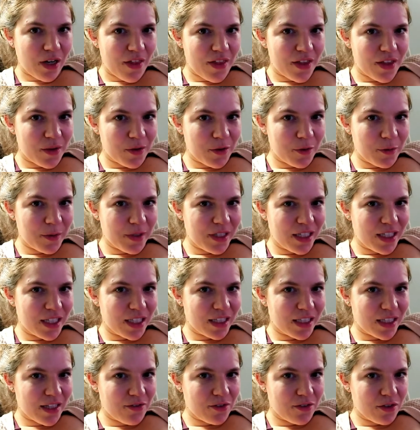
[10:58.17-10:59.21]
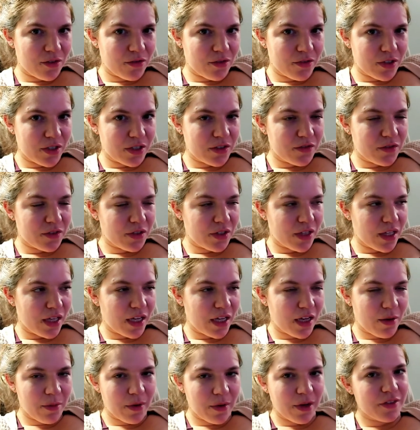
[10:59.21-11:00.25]
I think we'll be eating leftovers for
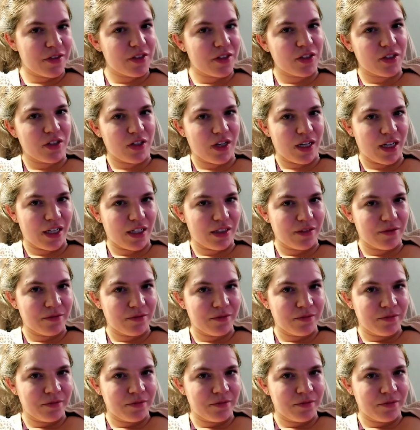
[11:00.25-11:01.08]
like a month straight.